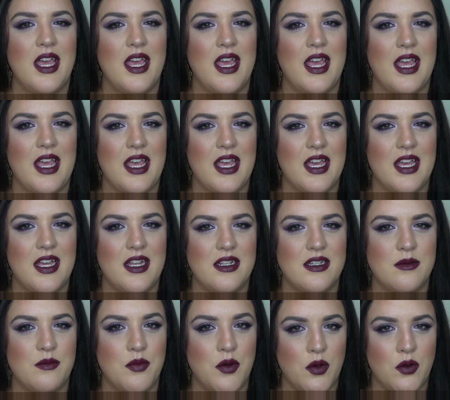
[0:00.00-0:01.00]

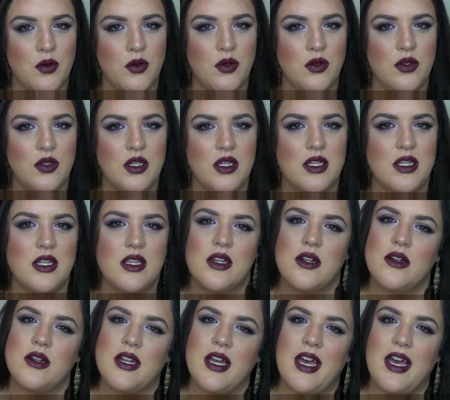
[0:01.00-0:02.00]
and bold.
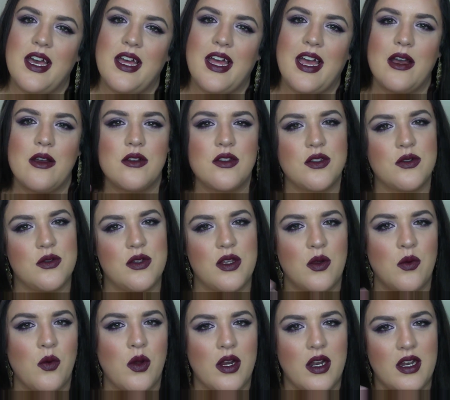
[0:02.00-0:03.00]
They're not
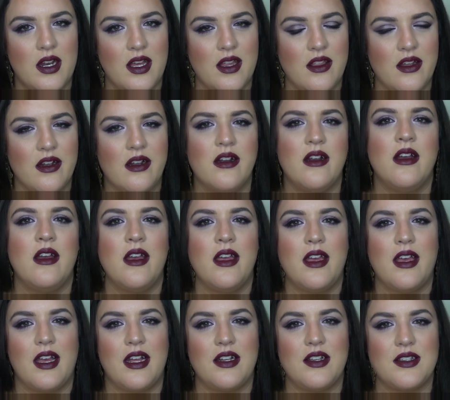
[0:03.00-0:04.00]
outdoing one another.
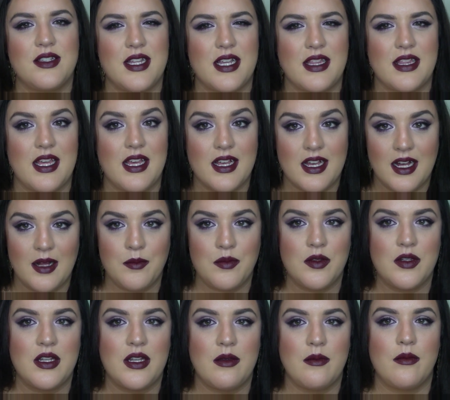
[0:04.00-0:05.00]
I just think they
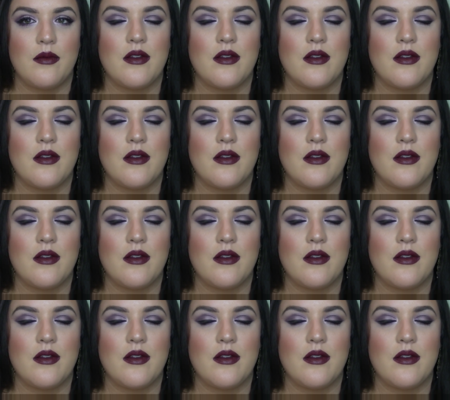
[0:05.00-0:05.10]
complement